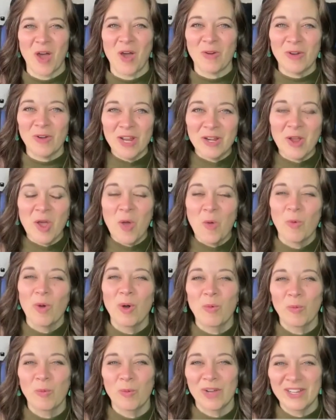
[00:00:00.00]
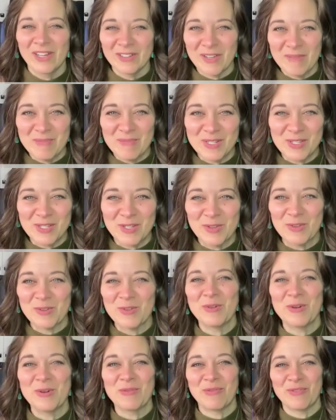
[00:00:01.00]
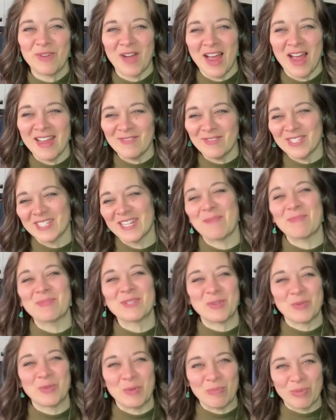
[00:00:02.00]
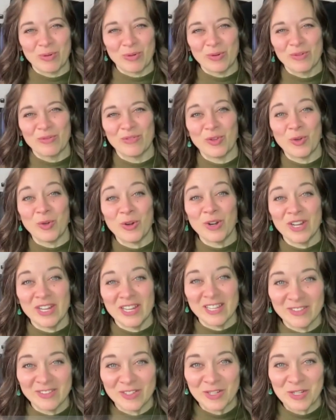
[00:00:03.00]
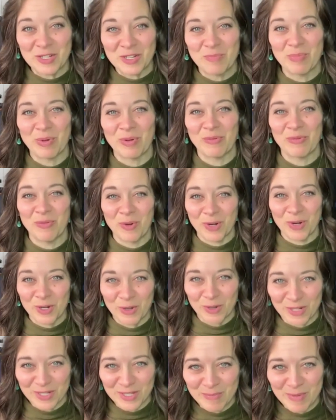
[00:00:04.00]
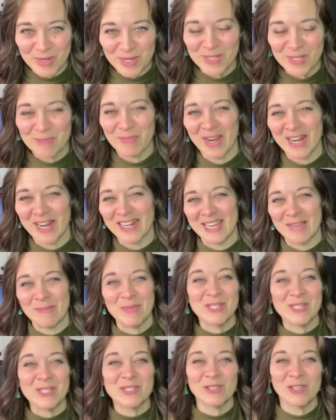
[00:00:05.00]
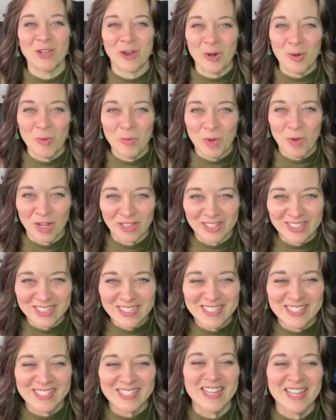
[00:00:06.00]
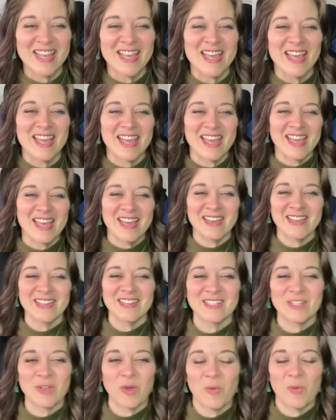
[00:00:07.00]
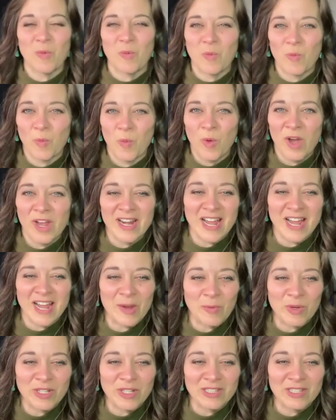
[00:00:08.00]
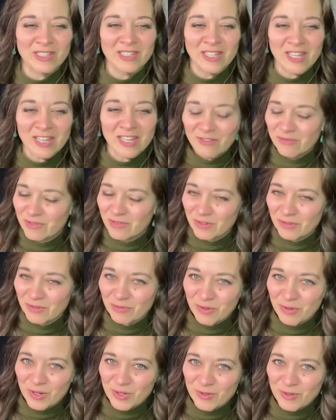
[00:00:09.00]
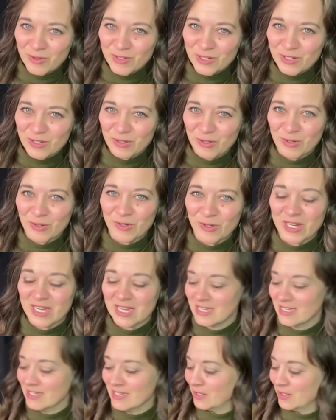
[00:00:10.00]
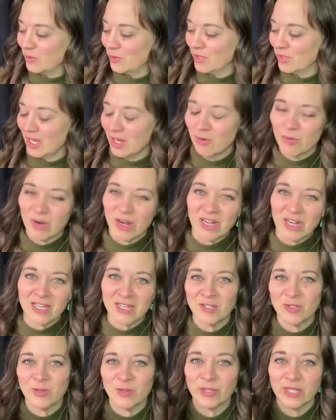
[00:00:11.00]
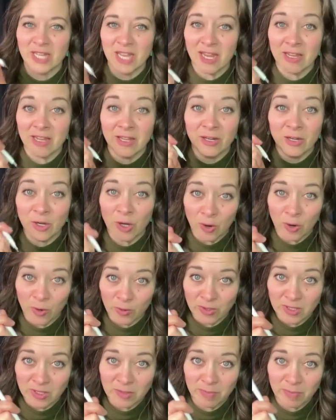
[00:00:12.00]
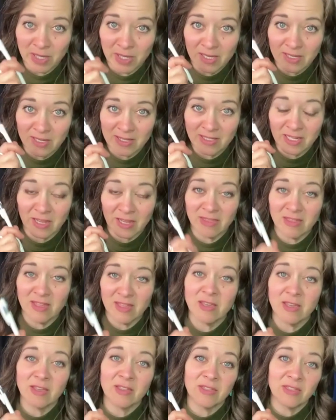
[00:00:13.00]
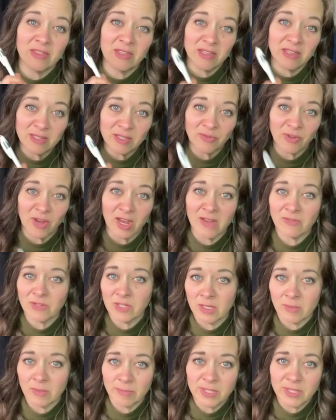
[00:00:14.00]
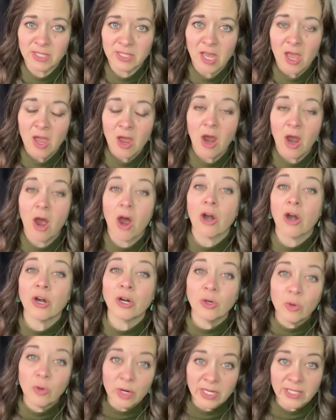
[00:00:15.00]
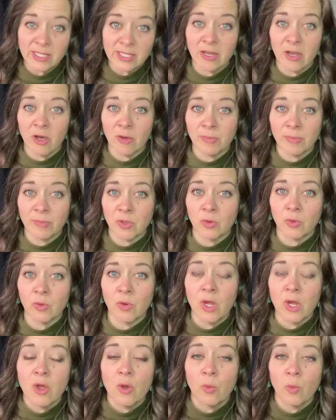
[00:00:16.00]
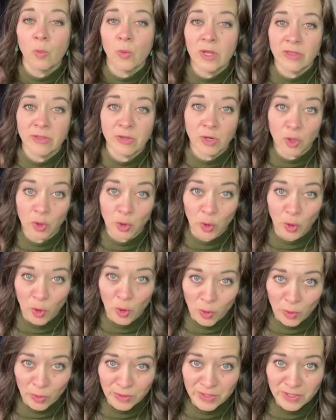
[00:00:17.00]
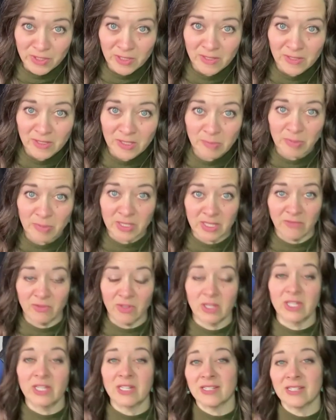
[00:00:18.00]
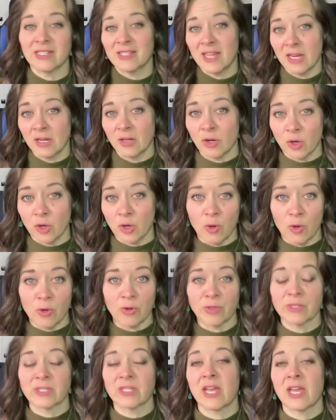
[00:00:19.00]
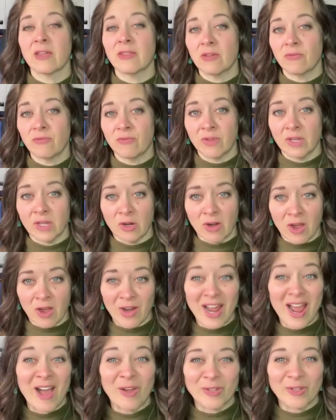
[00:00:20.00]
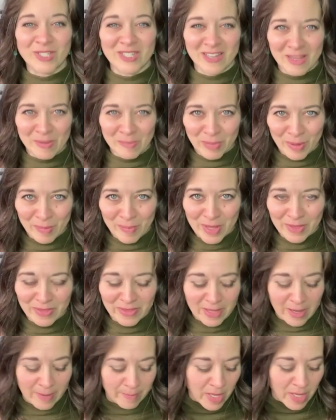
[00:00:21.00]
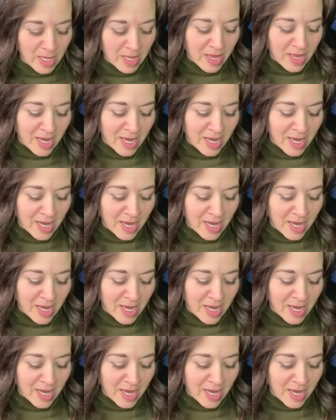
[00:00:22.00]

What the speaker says: All right. Well, welcome to 5 Steps to Improve Your English Before Christmas. My name is Lara Wallace. And what I would love for you to do is to get ready to take notes because I think these 5 tips are going to help you with your goals, specifically to set your goals and then figure out how to implement them.